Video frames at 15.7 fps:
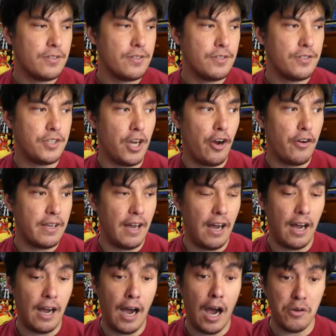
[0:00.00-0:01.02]
So
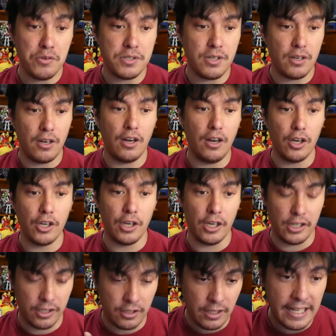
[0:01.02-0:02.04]
I was
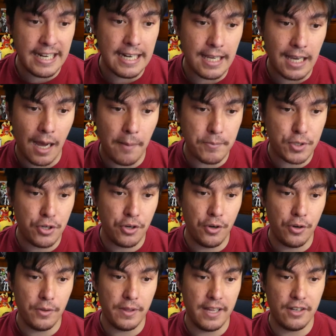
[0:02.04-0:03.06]
leading up
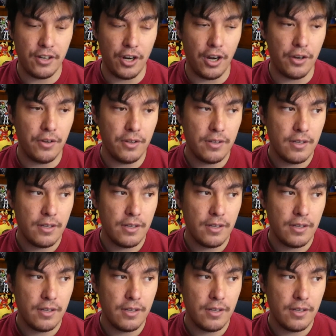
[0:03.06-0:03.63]
to that, you know,